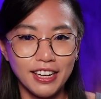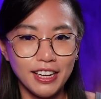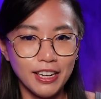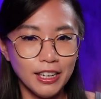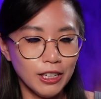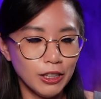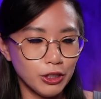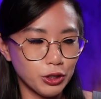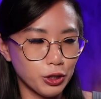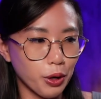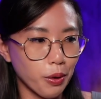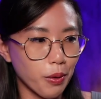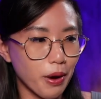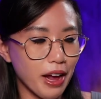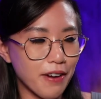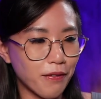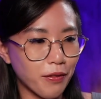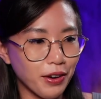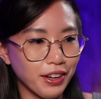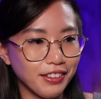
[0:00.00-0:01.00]
So
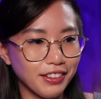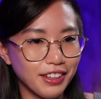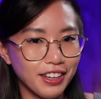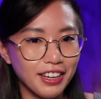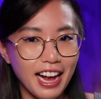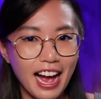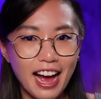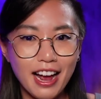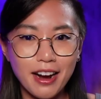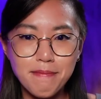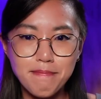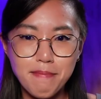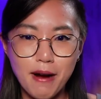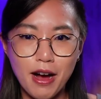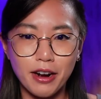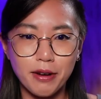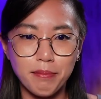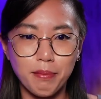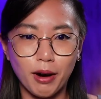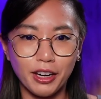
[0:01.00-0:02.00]
if we look at a
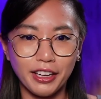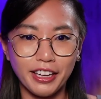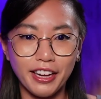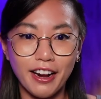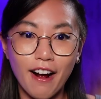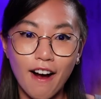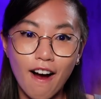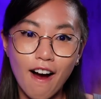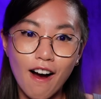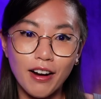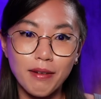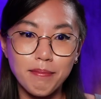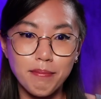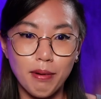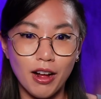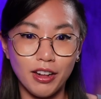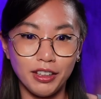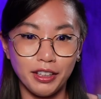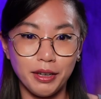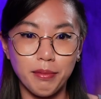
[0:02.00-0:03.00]
bond market on
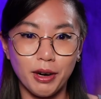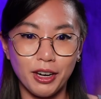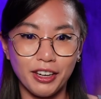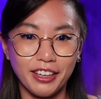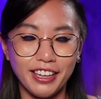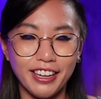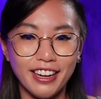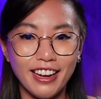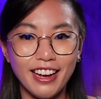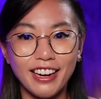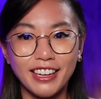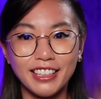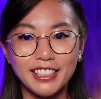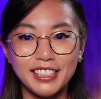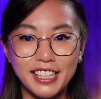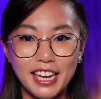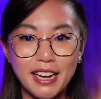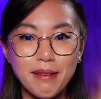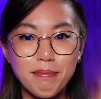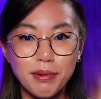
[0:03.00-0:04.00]
Polymarket, an
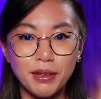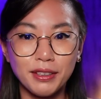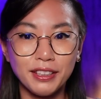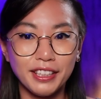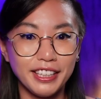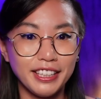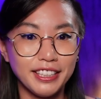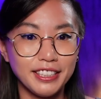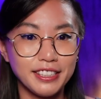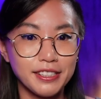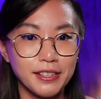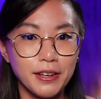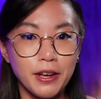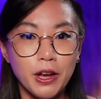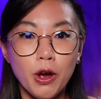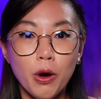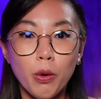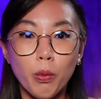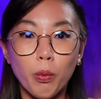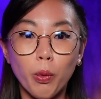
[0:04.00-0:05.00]
example is,
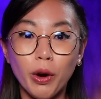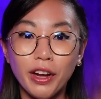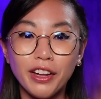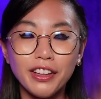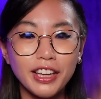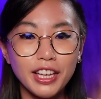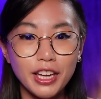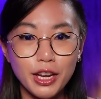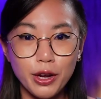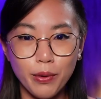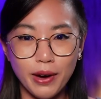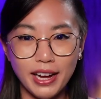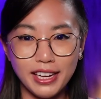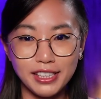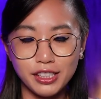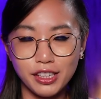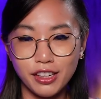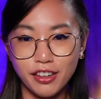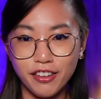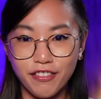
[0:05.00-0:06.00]
will the US
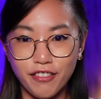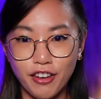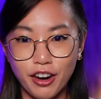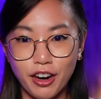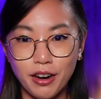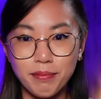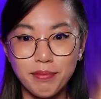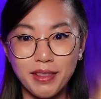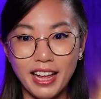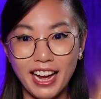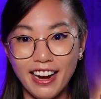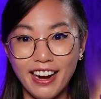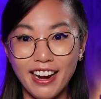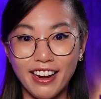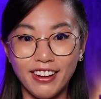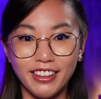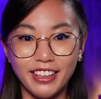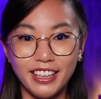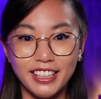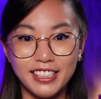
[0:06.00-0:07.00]
confirm that
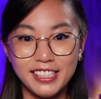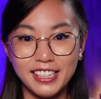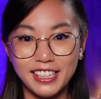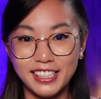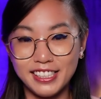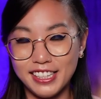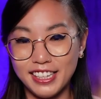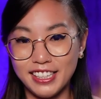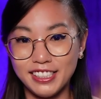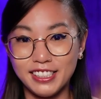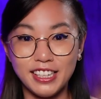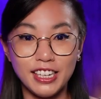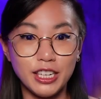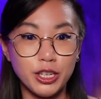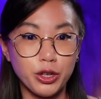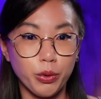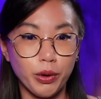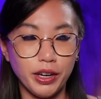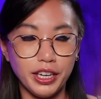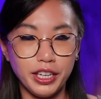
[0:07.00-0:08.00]
aliens exist in
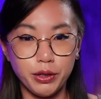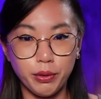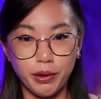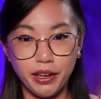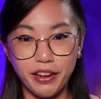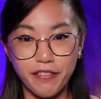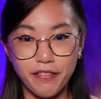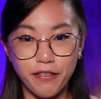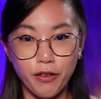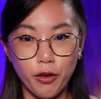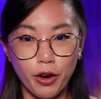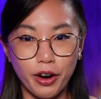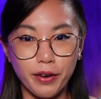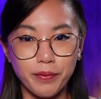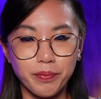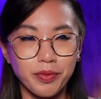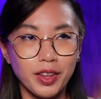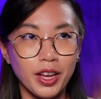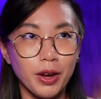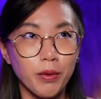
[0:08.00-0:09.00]
2024,
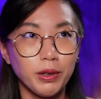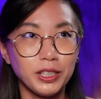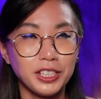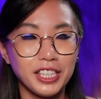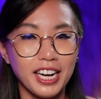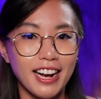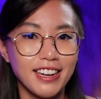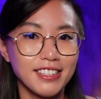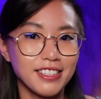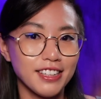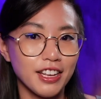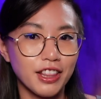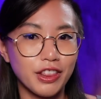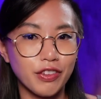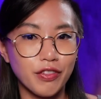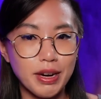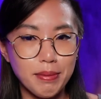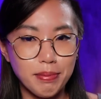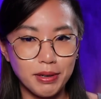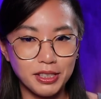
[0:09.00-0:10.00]
which has a
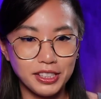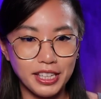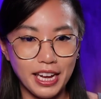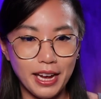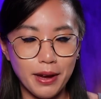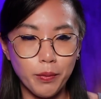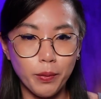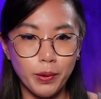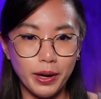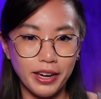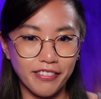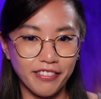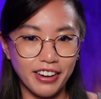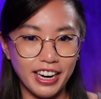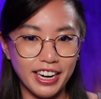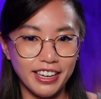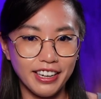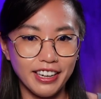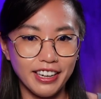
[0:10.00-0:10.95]
3% win rate?